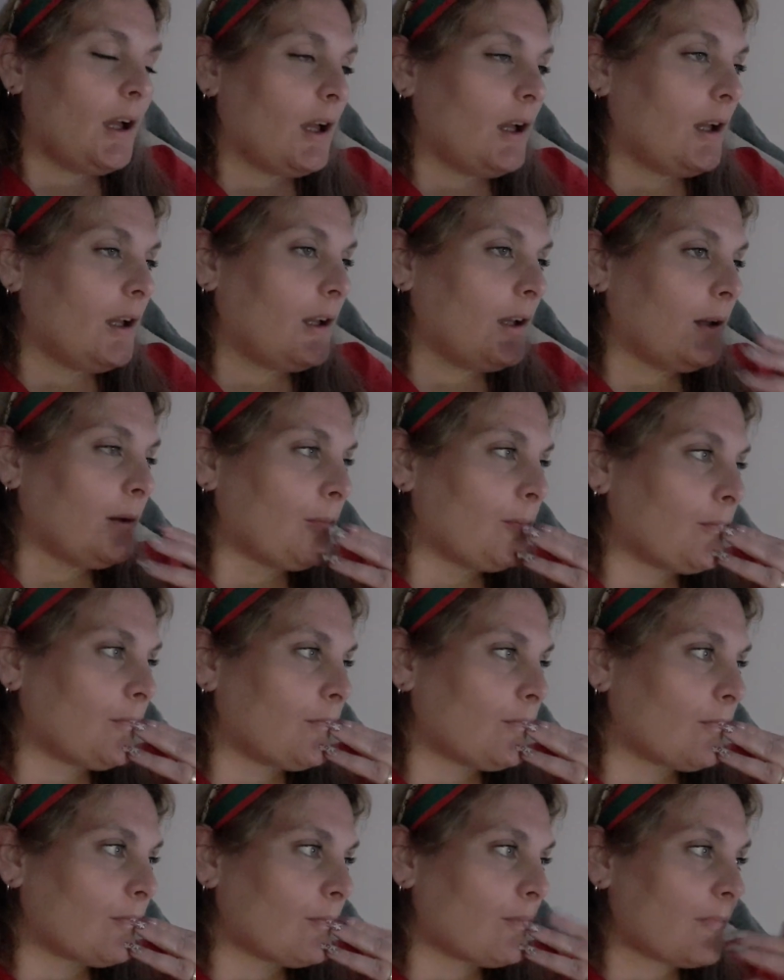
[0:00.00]
And
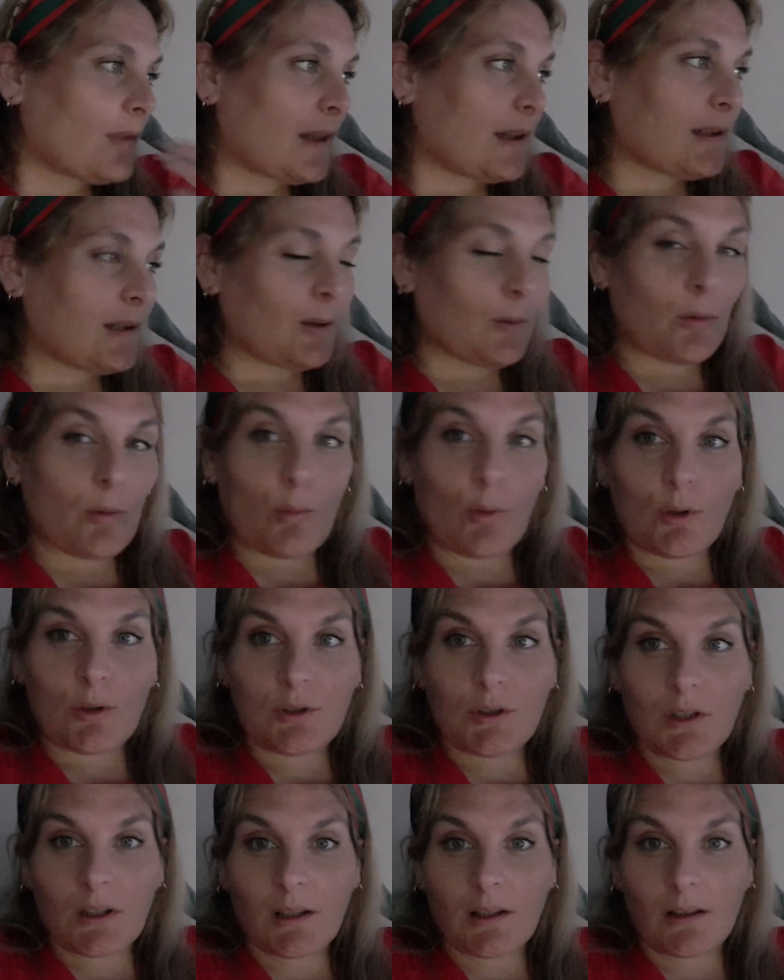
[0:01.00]
now we're
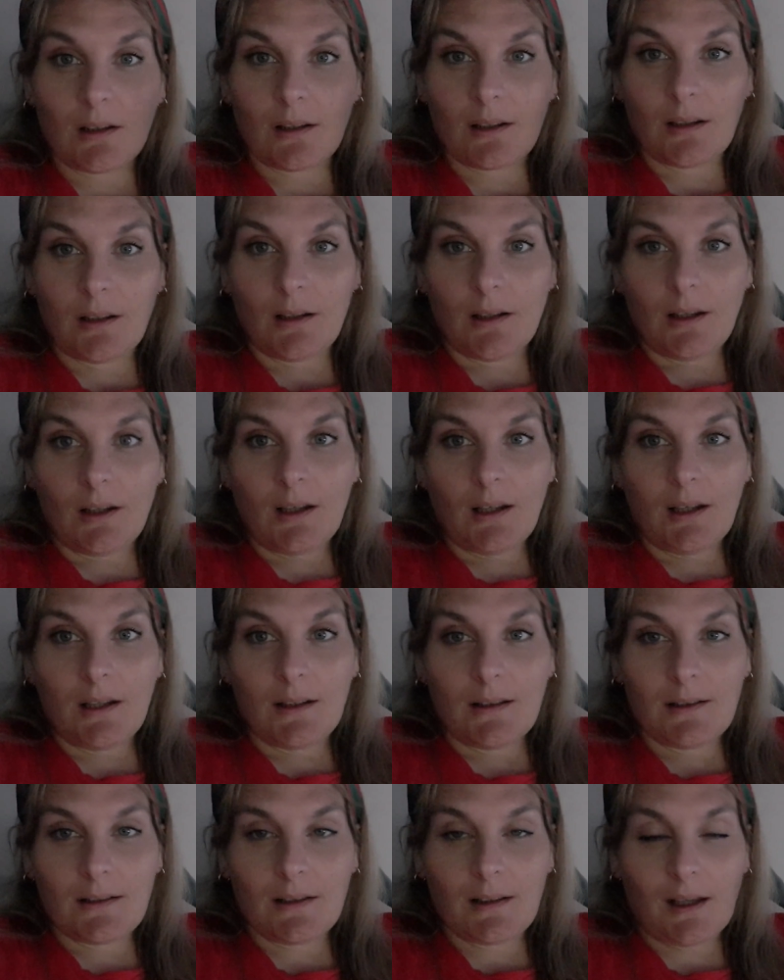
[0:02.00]
watching
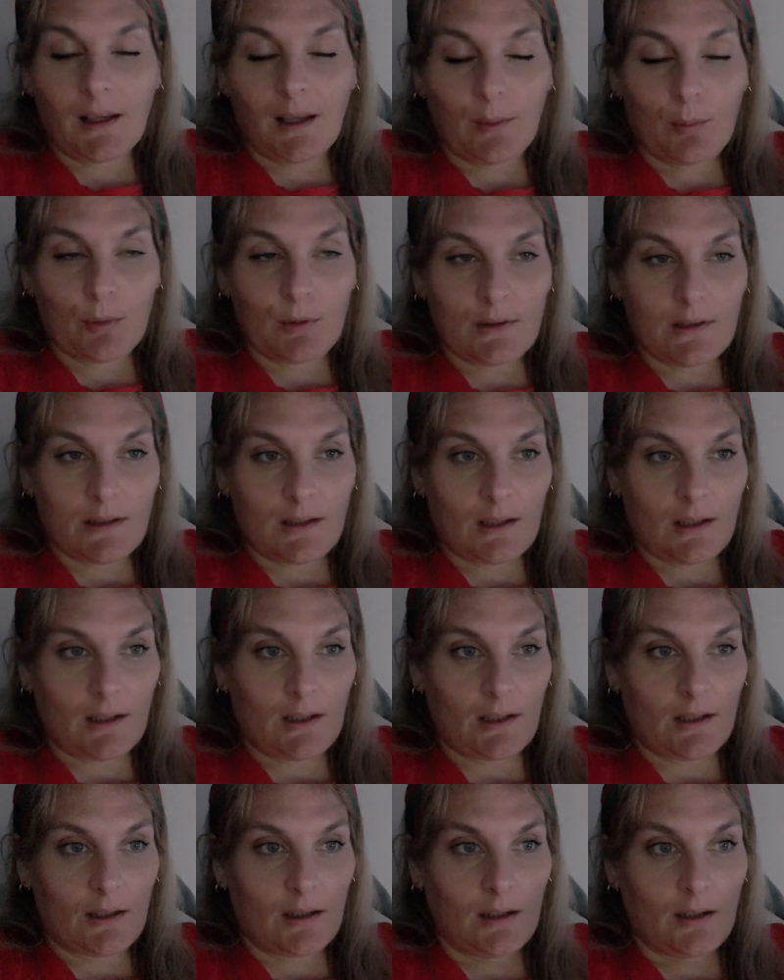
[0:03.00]

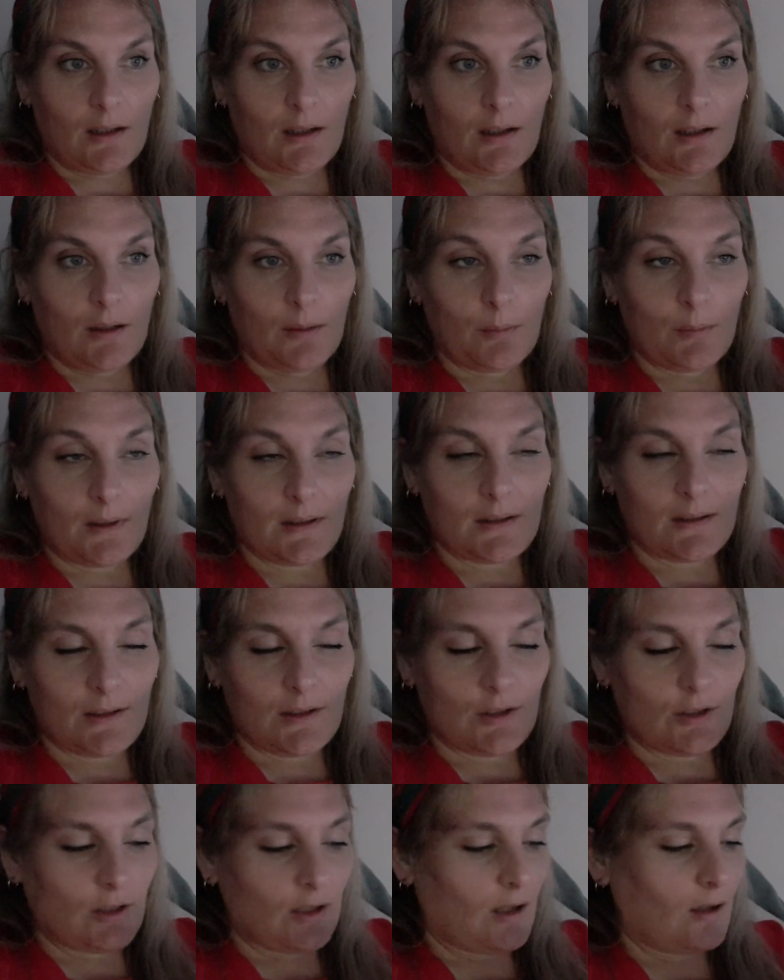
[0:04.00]
Celebrity
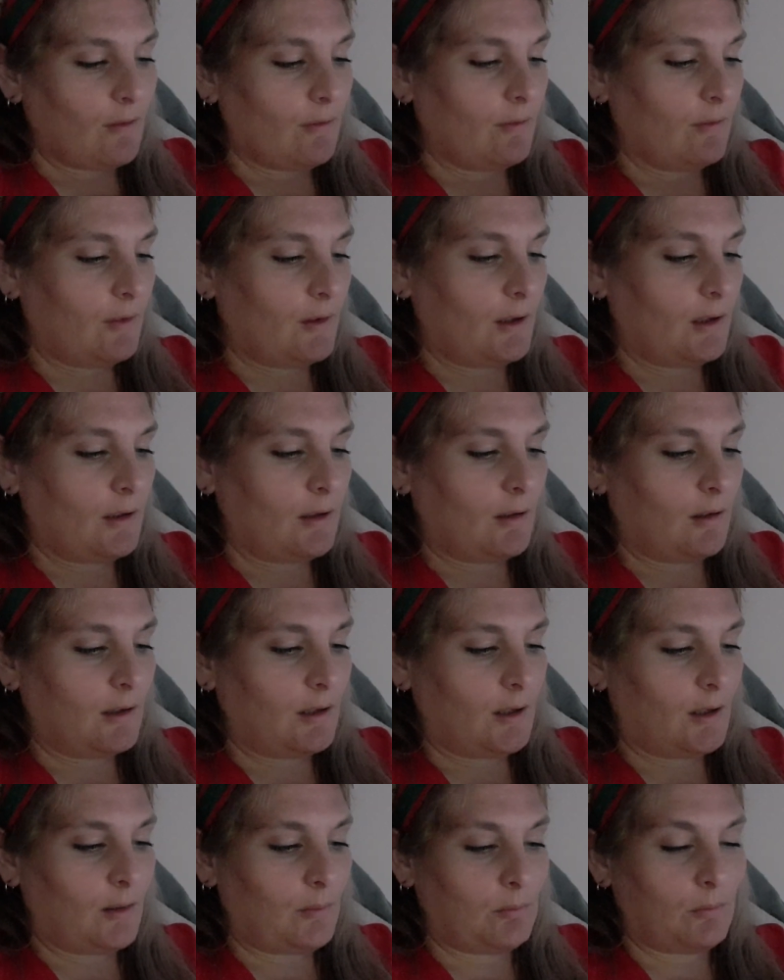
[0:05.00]
MasterChef, and
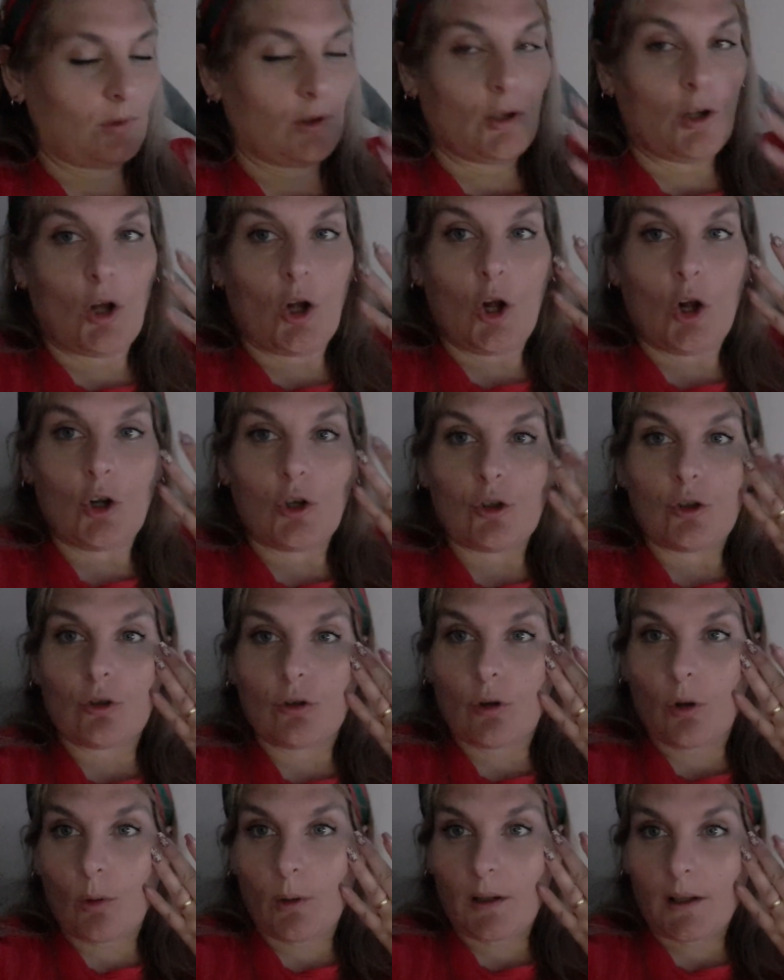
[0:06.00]
I am
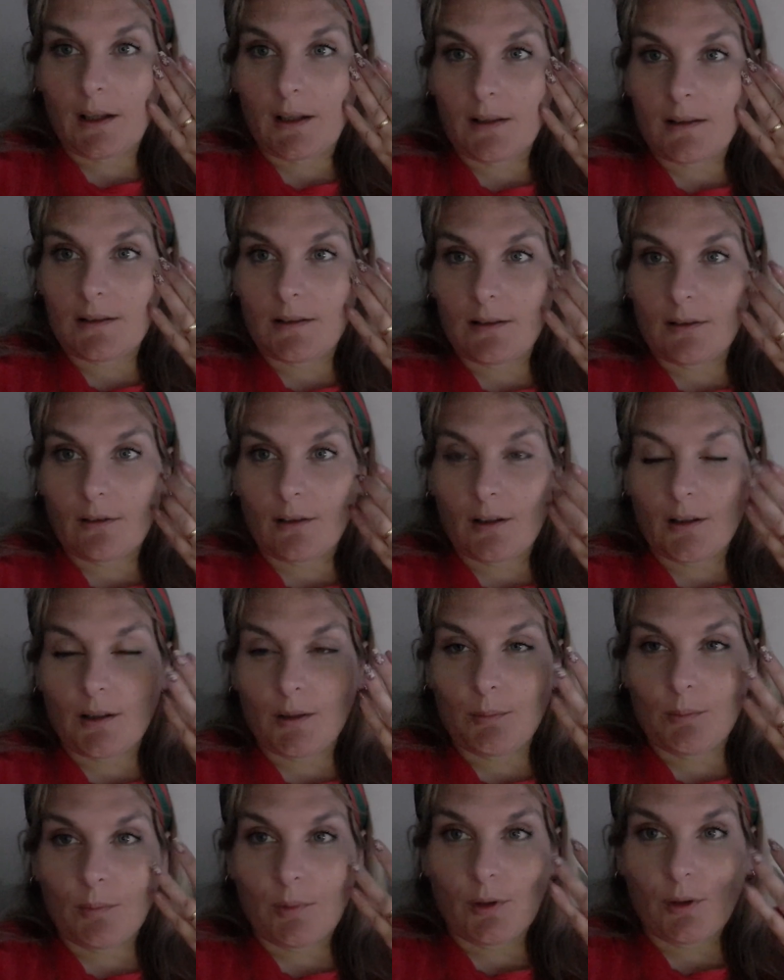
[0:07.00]
trolling
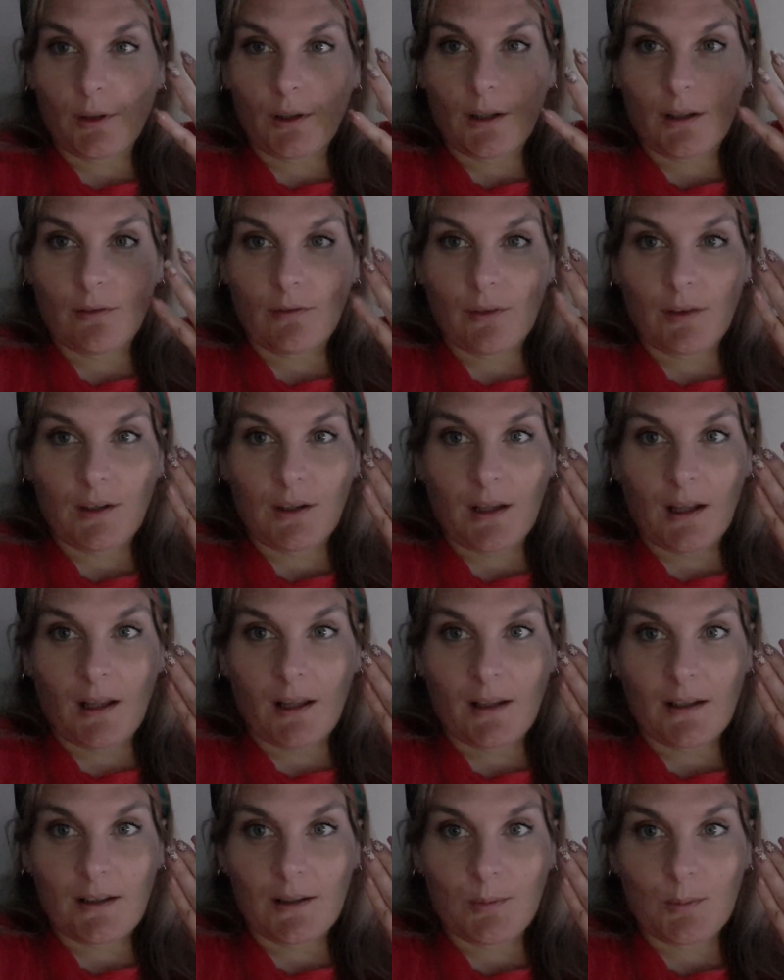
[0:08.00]
Instagram looking for nail
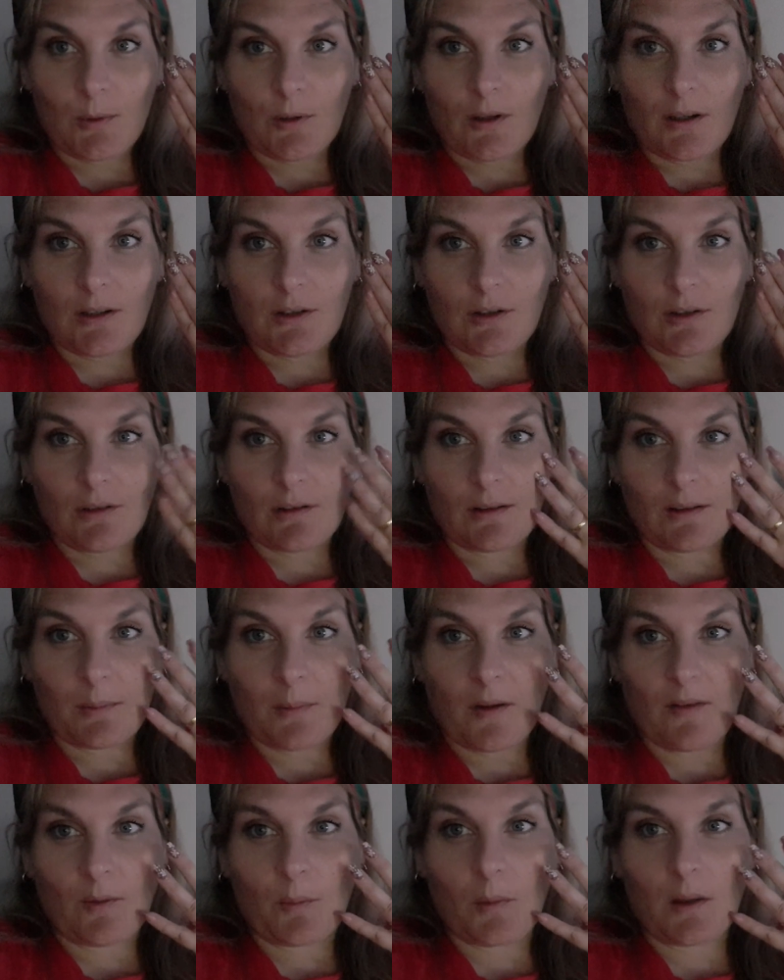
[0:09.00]
inspiration because
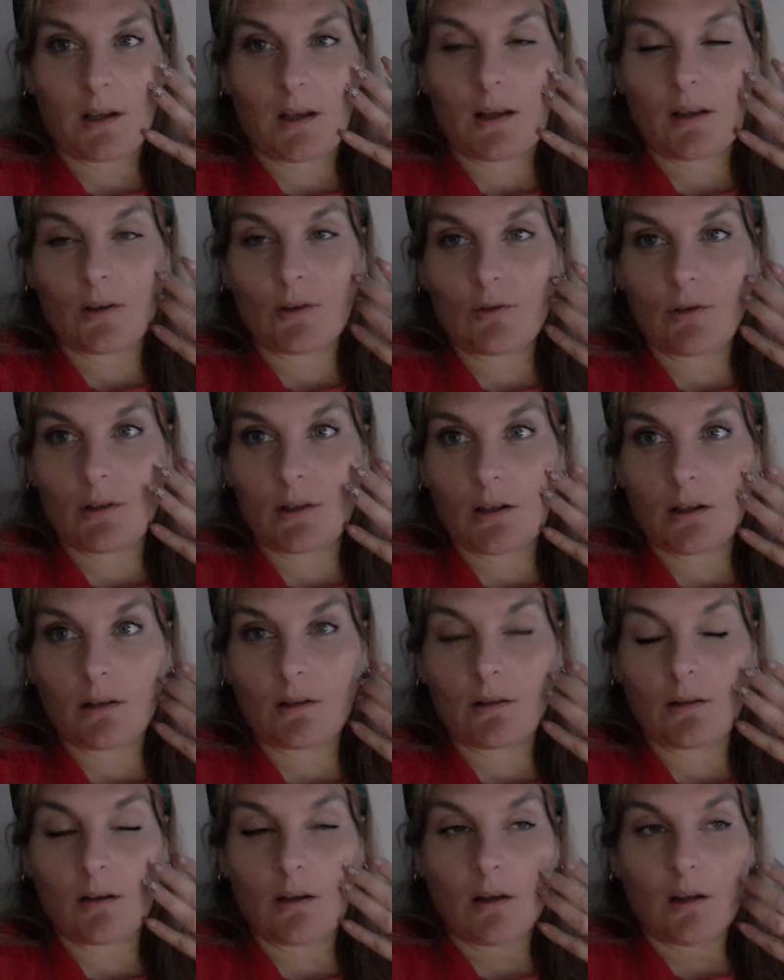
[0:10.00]
I'm having my nails redone
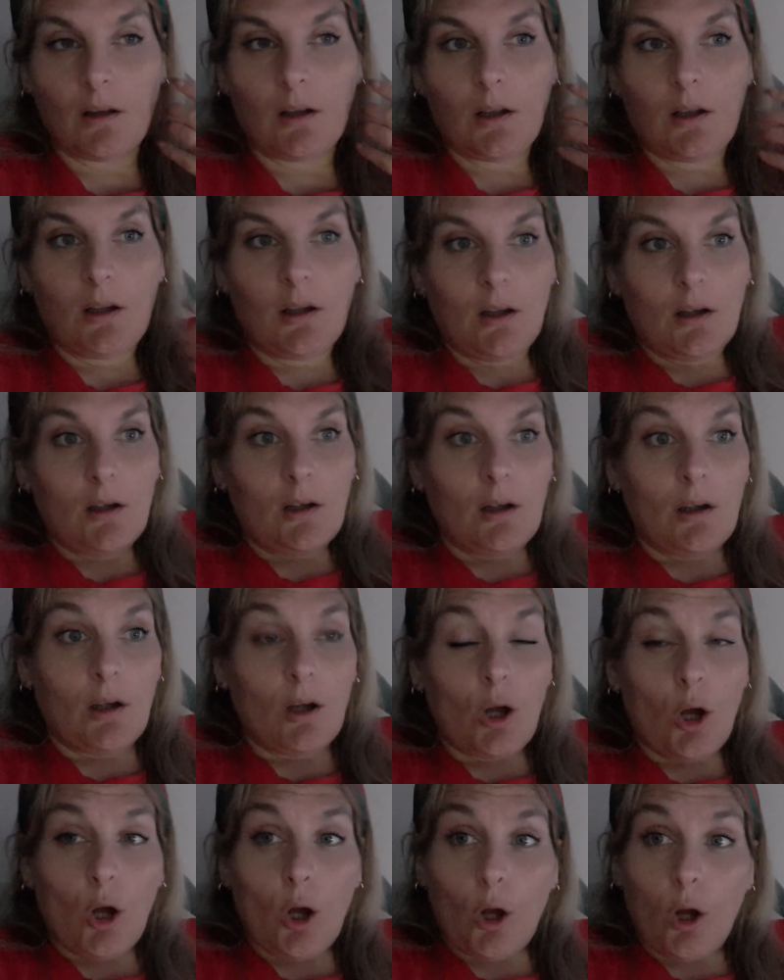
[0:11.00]
on
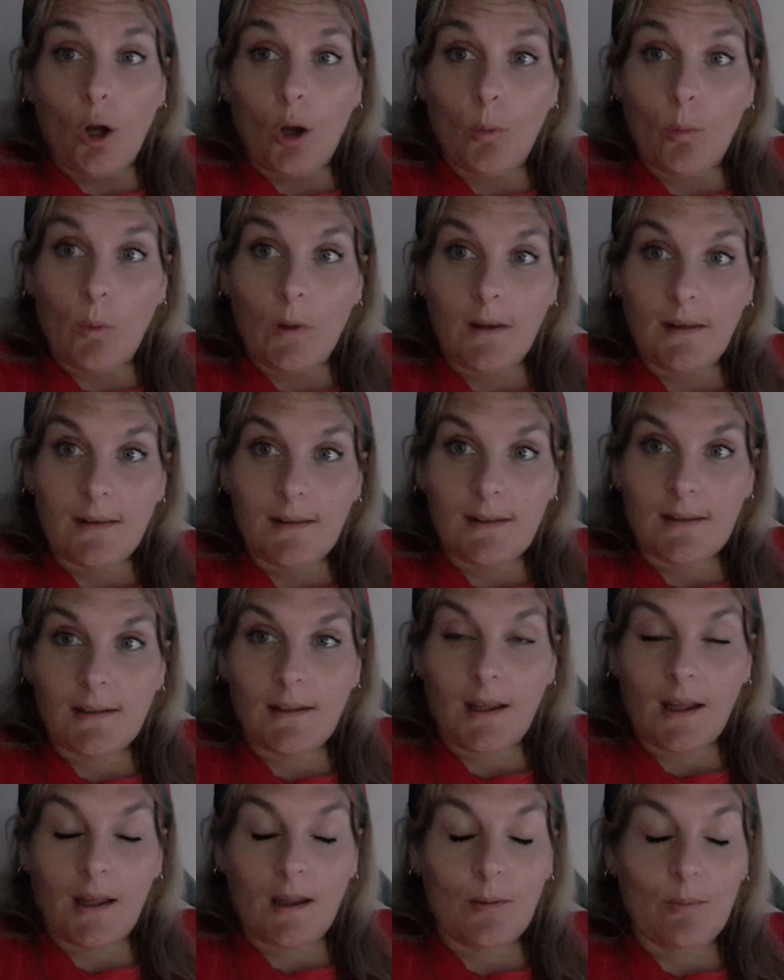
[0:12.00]

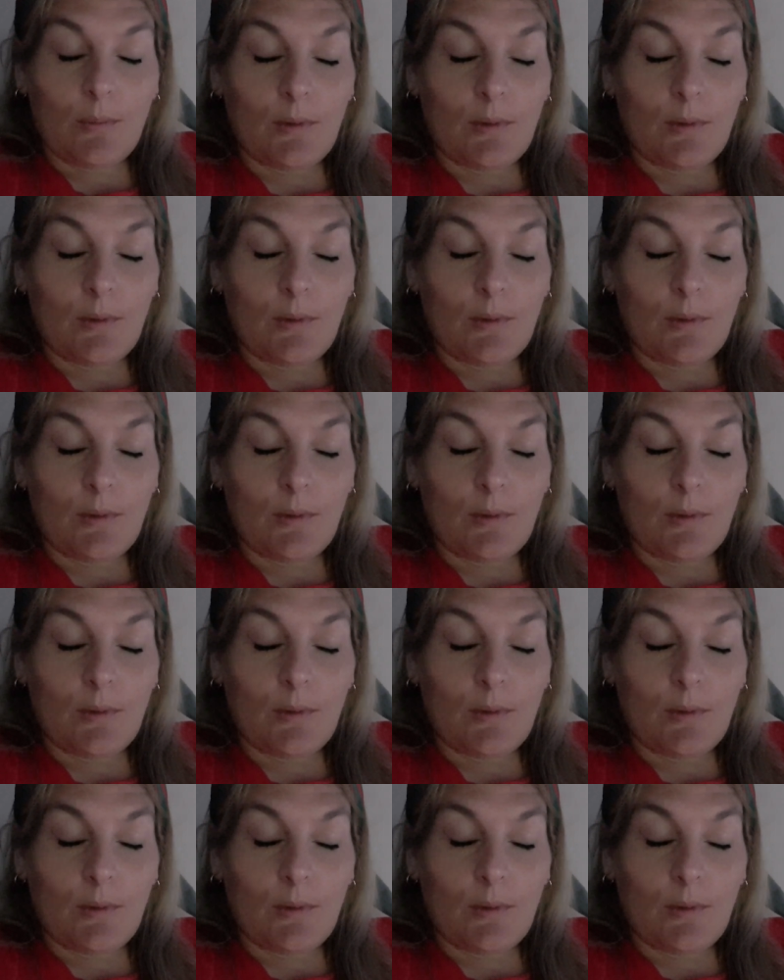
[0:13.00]
Wednesday.